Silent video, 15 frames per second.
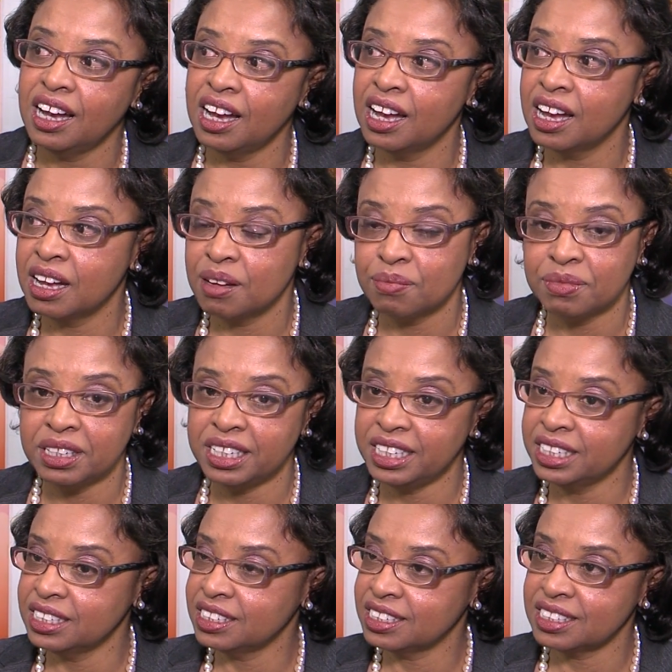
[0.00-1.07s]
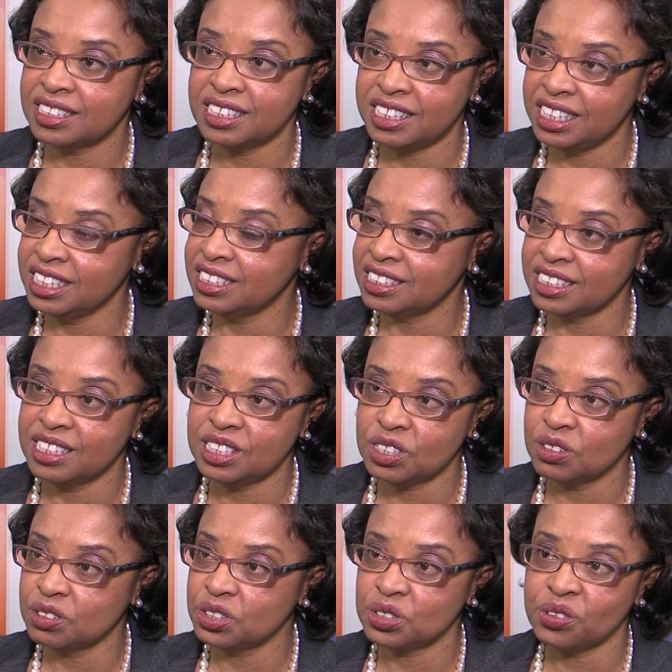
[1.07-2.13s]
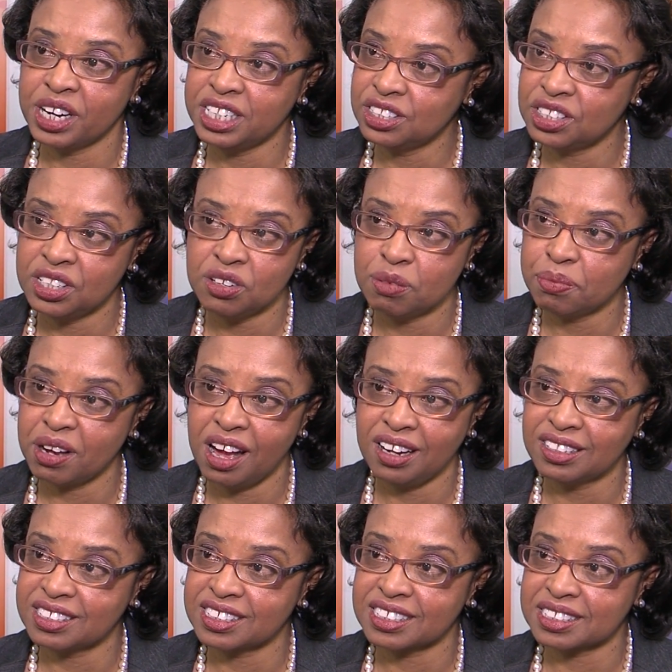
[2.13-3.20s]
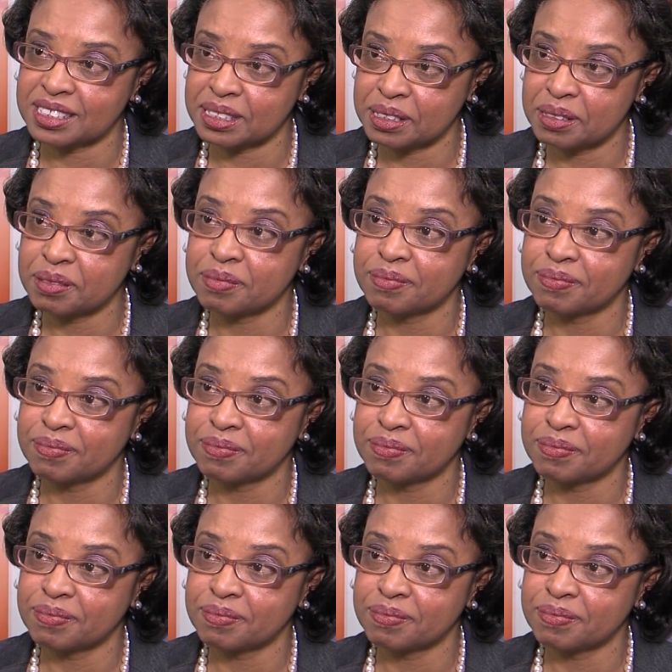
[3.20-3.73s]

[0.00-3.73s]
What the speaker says: It's a strange year in politics.